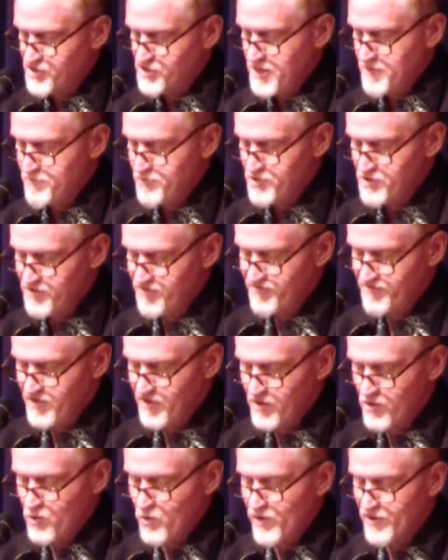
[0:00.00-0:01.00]

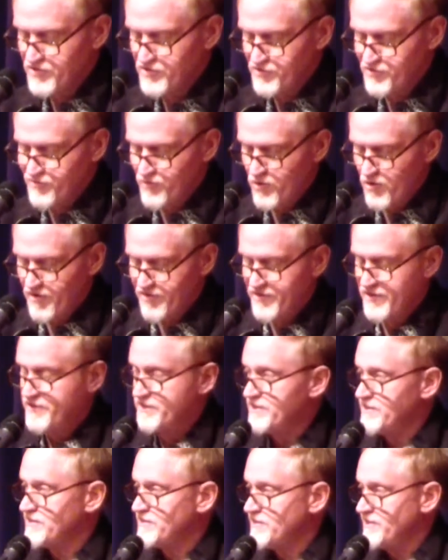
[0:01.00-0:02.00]
shape-shifting quest for
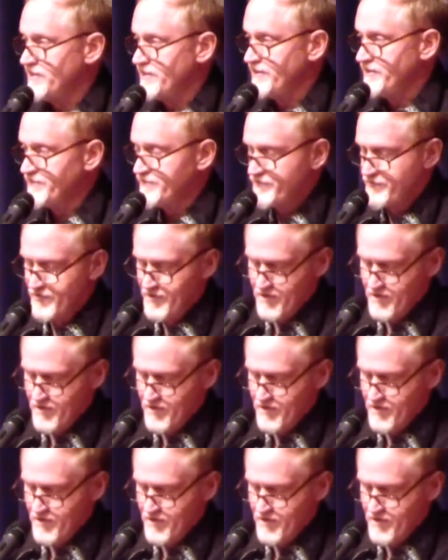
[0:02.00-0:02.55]
authenticity,